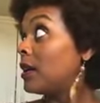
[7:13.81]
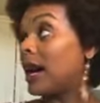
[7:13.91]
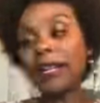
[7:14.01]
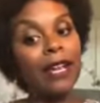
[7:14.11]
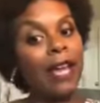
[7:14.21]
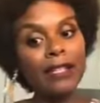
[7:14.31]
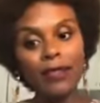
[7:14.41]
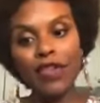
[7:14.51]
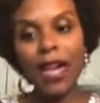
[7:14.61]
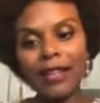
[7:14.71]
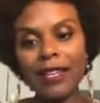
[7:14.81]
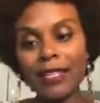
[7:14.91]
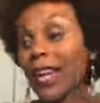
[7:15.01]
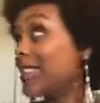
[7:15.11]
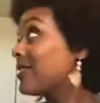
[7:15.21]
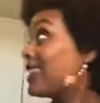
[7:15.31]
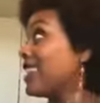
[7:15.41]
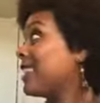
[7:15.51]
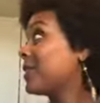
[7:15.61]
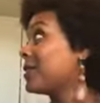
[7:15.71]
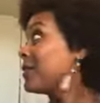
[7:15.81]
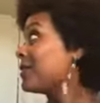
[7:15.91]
I didn't ask for your ideas, I asked for your help.